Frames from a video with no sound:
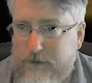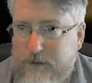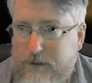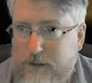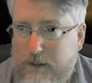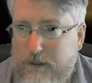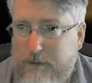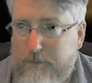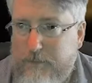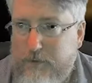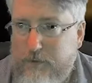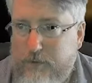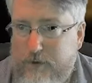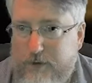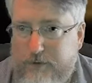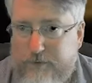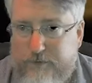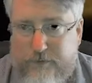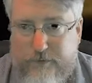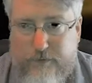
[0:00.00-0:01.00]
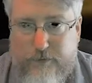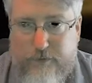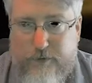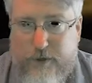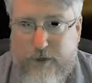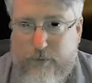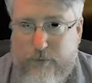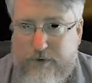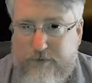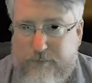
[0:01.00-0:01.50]
I'm going to
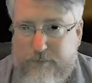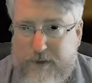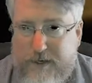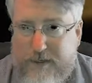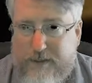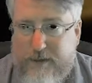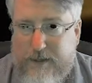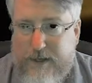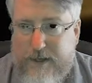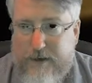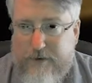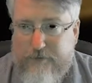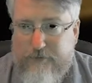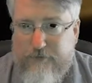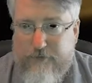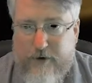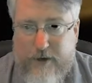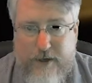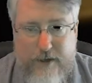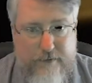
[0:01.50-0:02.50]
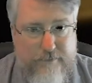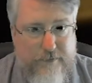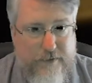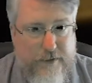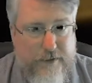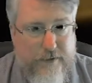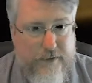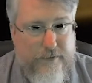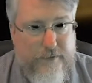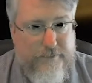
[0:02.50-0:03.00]
go into my cloud drive
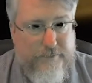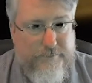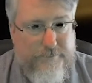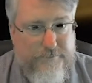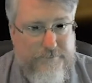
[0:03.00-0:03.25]
here.